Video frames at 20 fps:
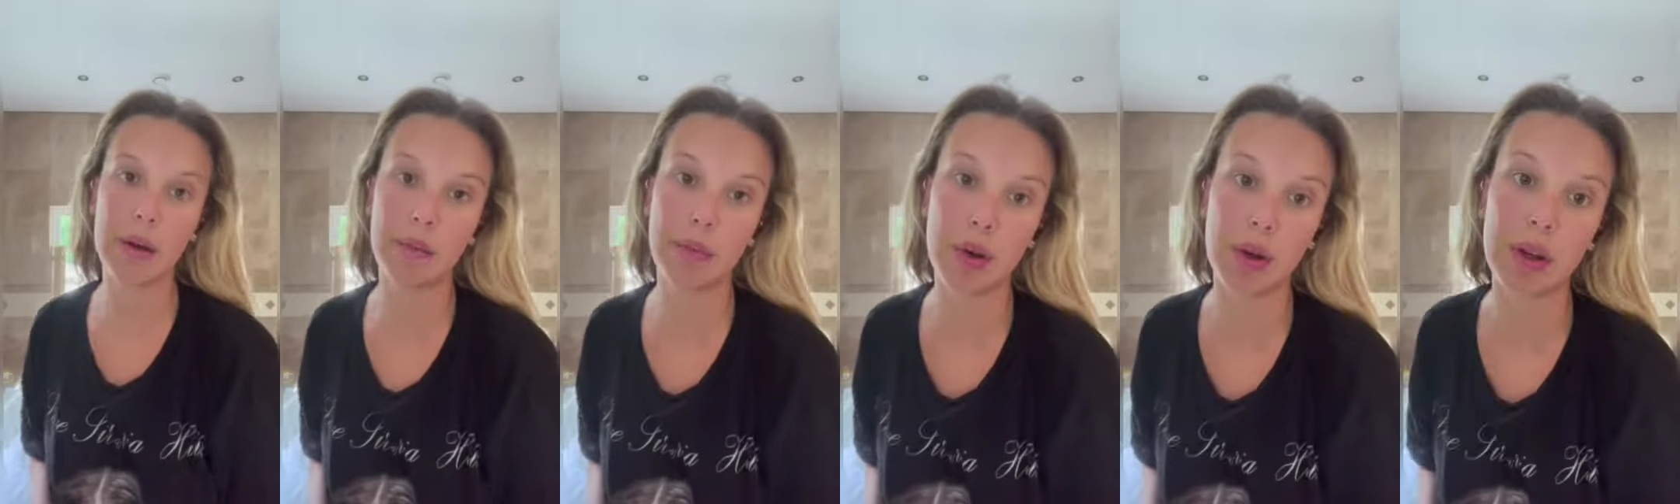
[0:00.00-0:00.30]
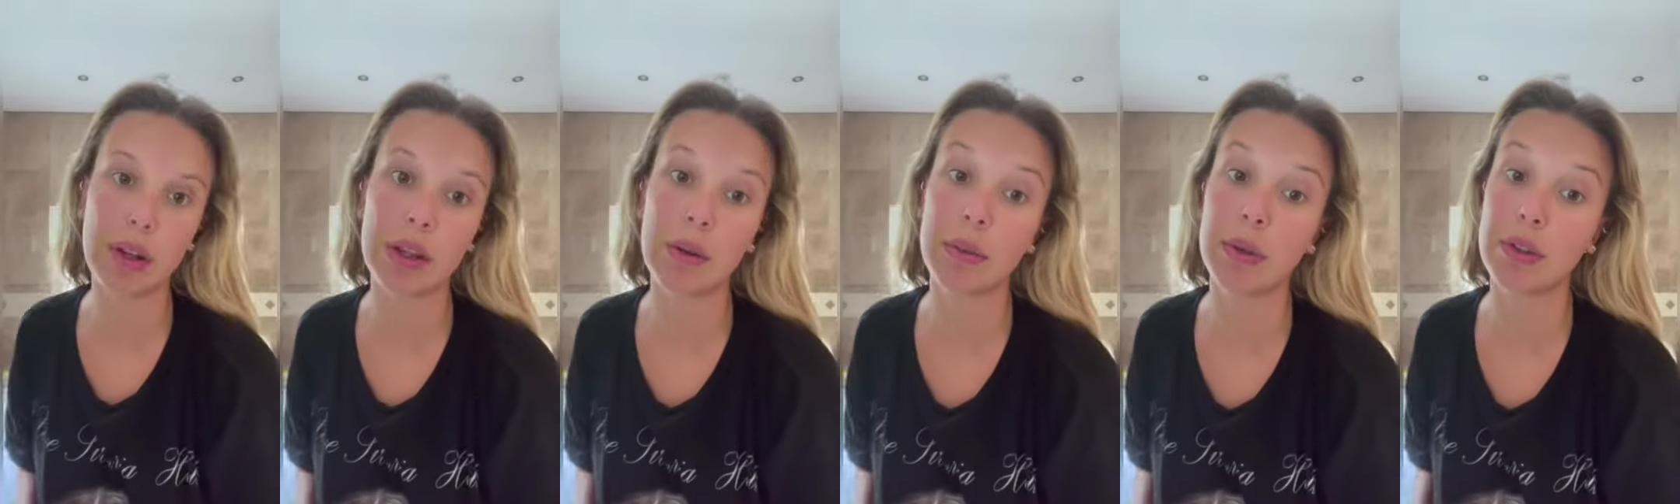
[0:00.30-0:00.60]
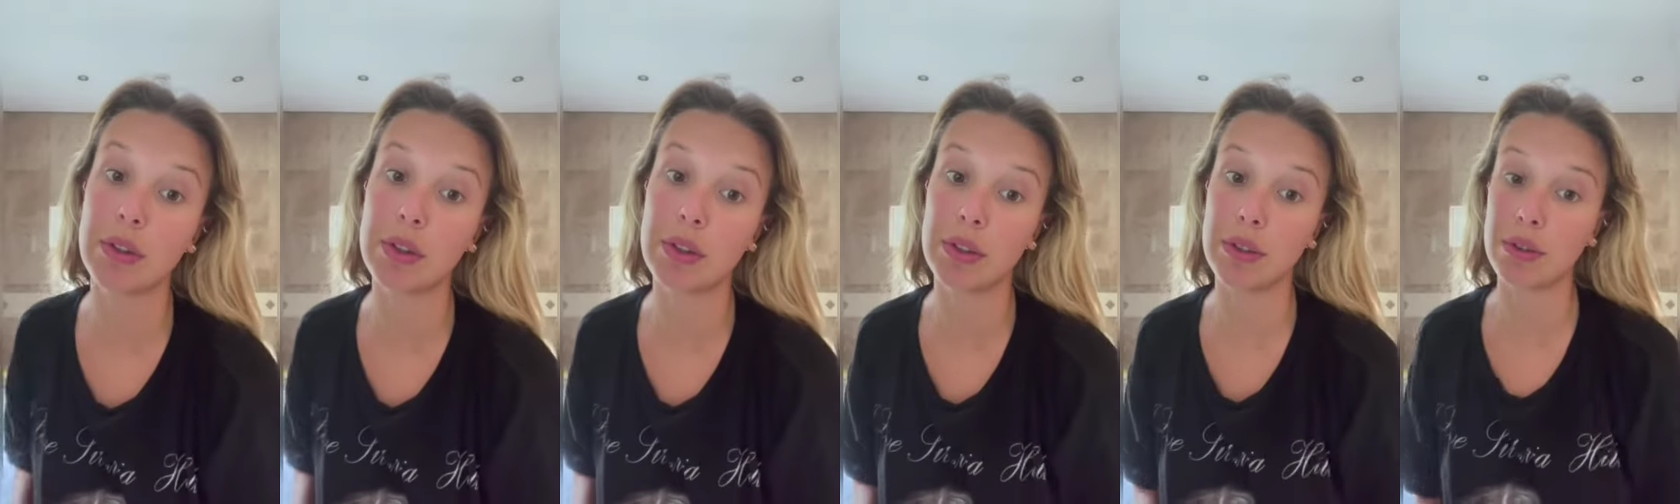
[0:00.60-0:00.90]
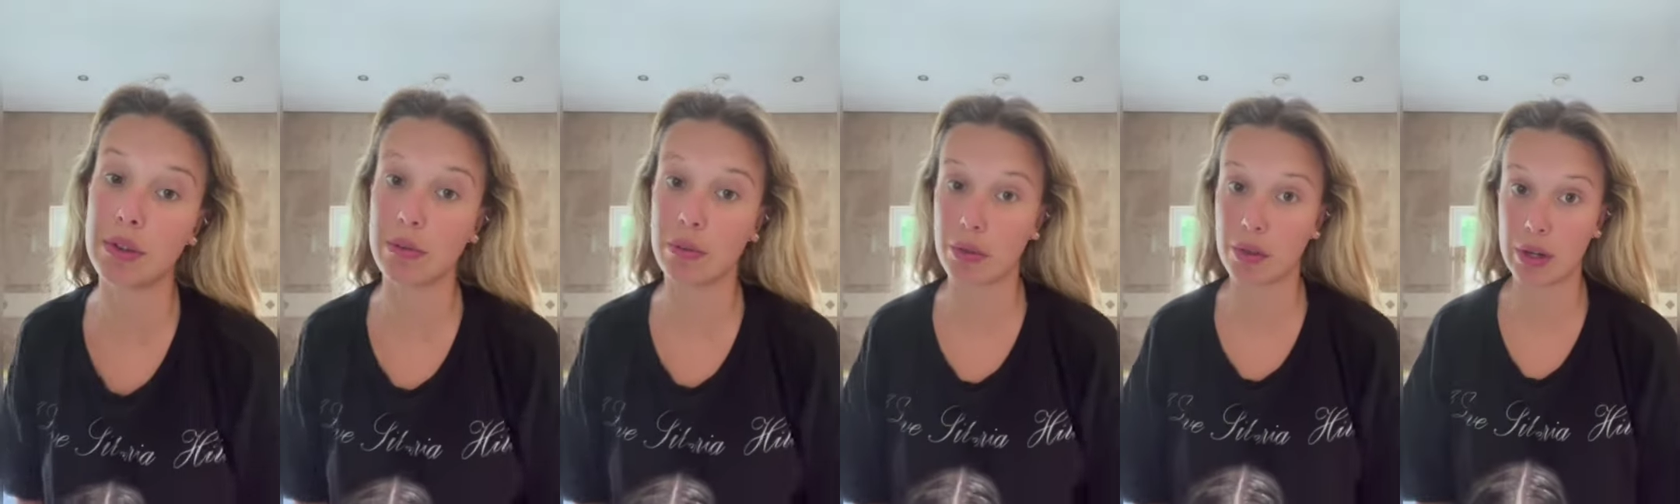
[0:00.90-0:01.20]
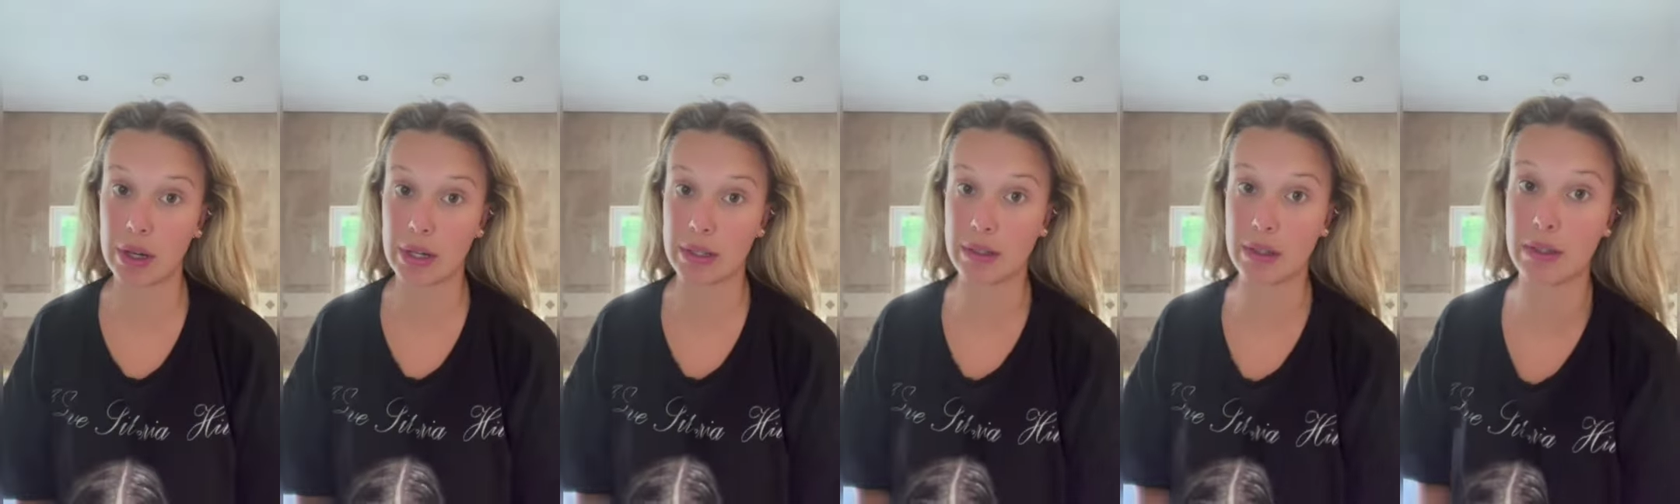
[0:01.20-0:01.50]
not in the mood to do
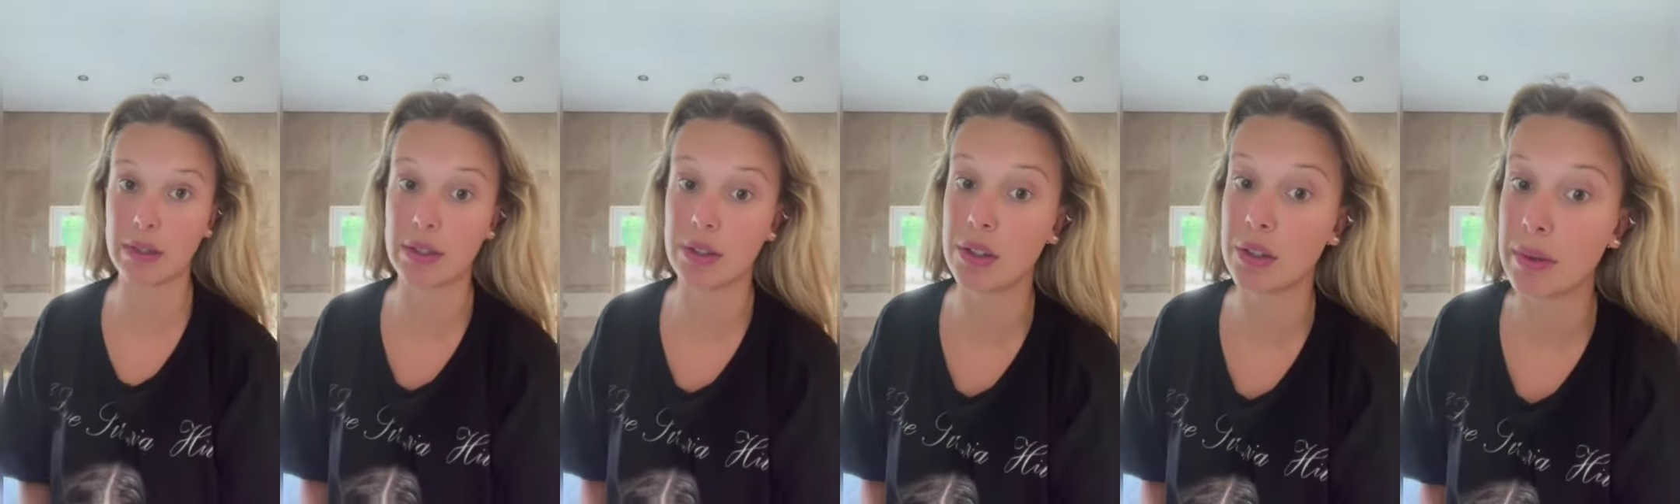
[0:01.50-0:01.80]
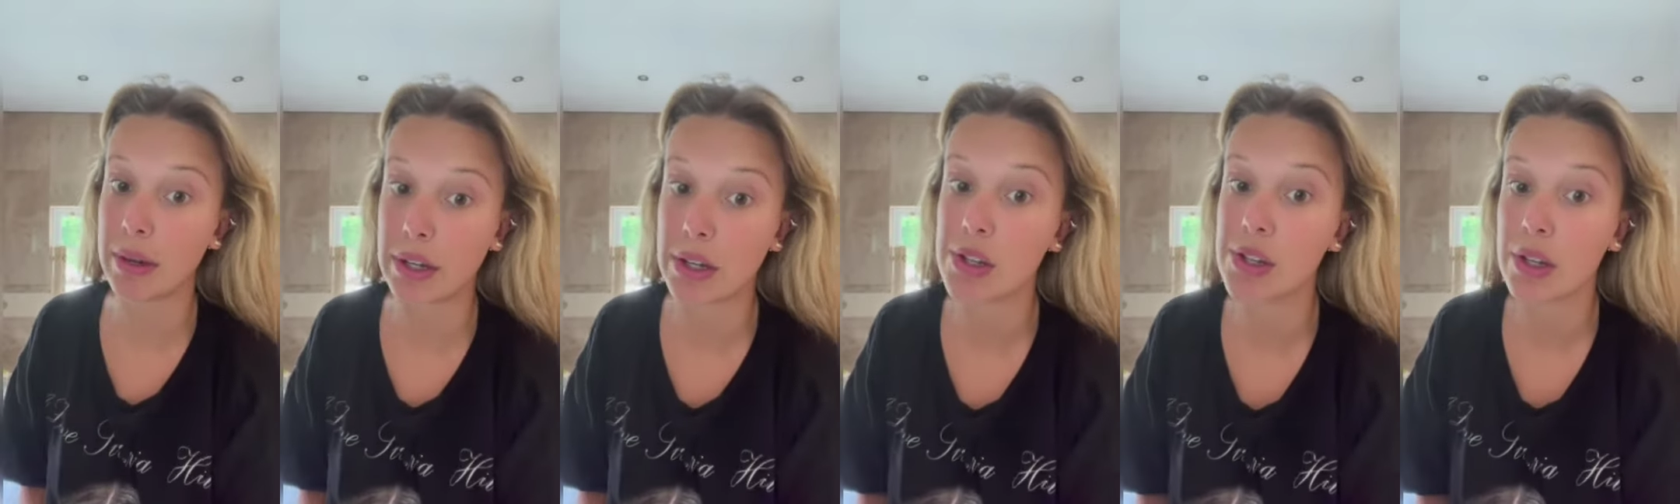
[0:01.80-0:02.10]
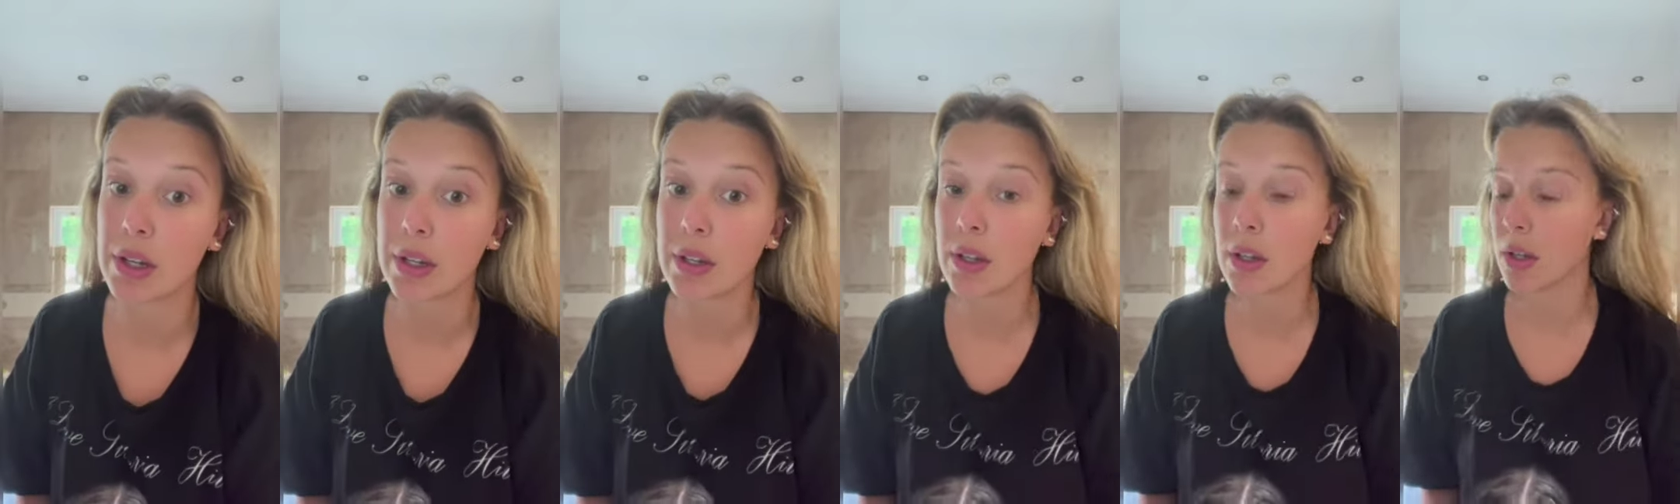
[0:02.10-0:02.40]
this situation.